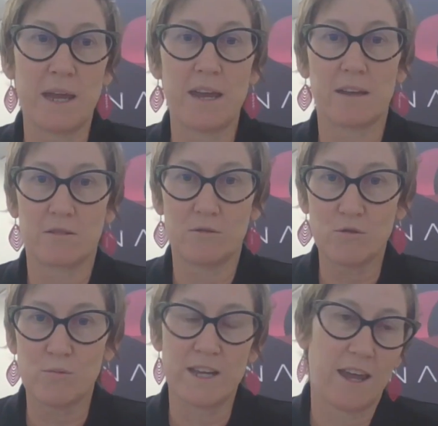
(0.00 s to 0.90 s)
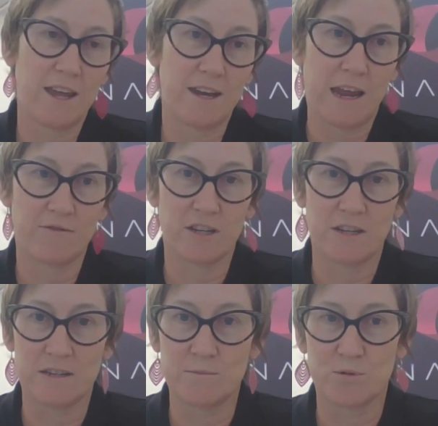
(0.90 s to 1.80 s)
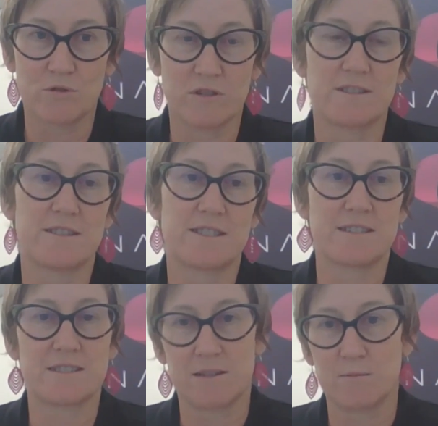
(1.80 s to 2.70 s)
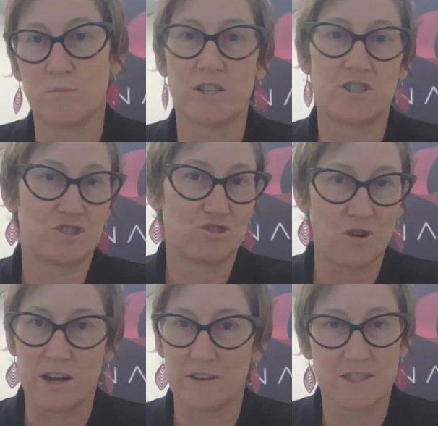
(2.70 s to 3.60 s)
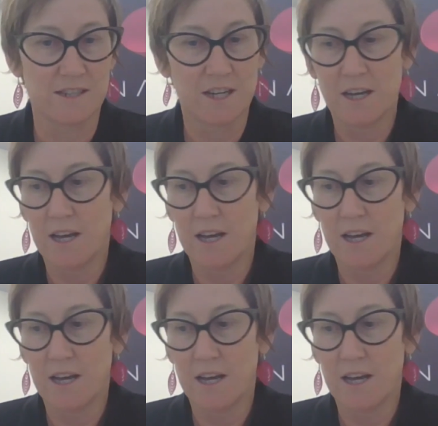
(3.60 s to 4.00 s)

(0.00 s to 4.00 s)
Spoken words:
the back, or we can have an inboard system which drives